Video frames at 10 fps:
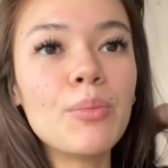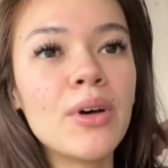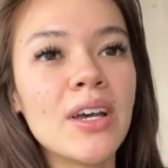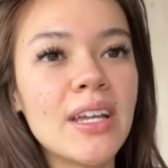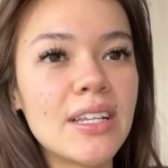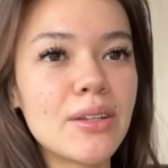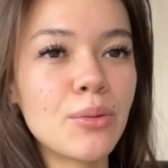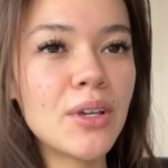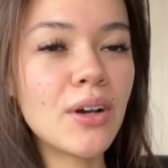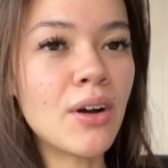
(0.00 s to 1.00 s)
But
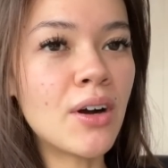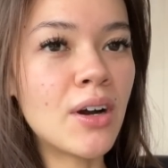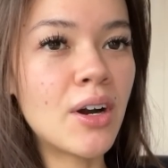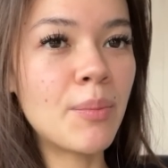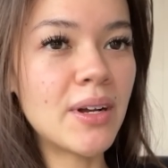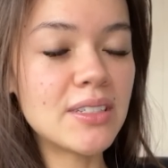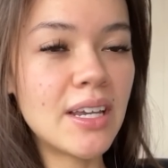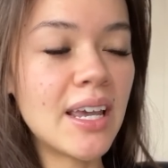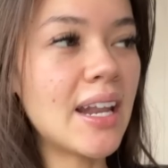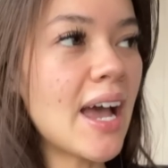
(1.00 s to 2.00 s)
we are about to
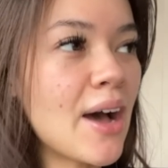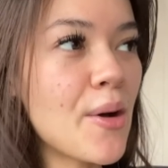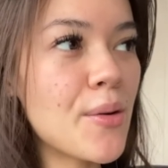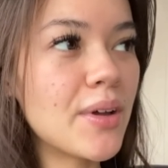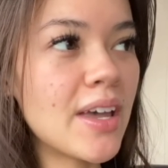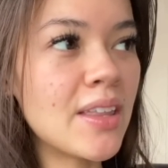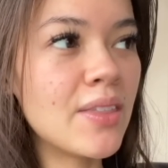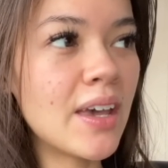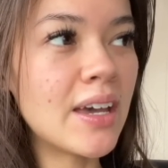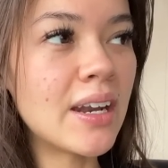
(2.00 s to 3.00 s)
head out, and
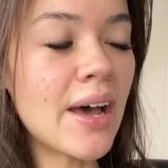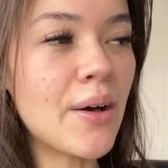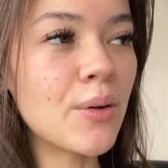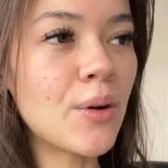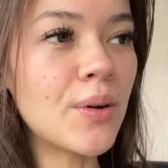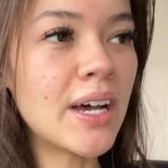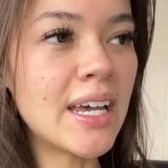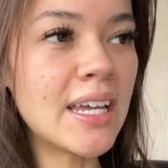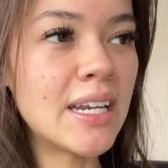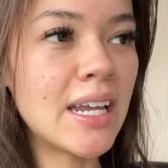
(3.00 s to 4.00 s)
then I'll go
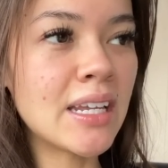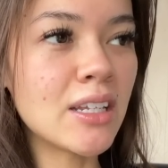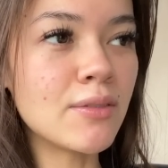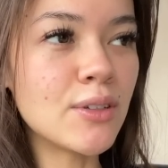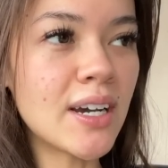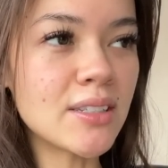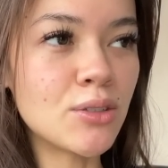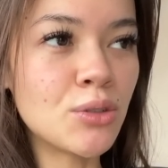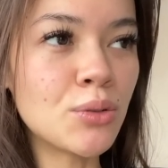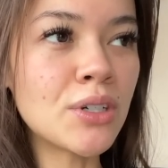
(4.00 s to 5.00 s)
ahead and give you guys a
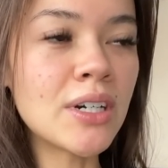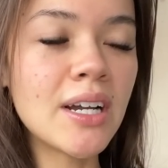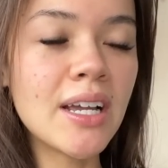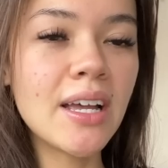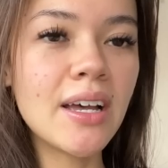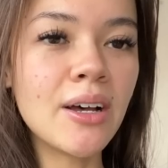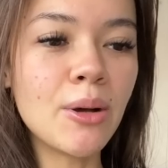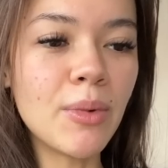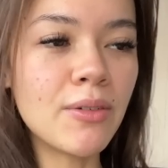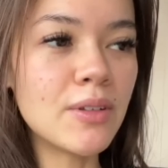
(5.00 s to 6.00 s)
tour
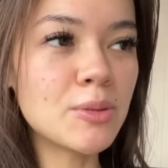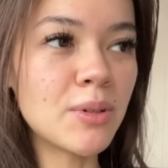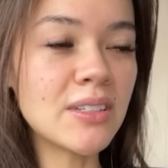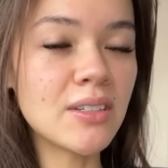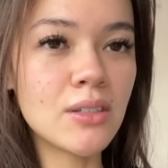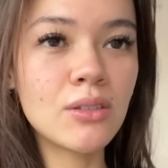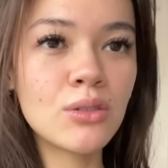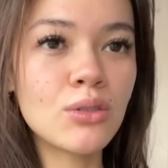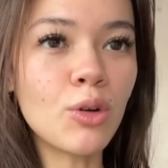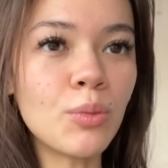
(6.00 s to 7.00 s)
um, of this place because it's
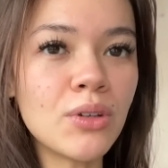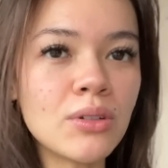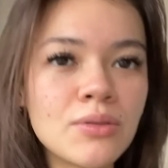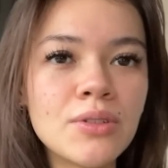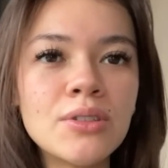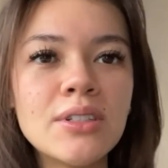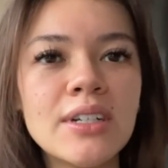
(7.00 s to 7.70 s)
so beautiful,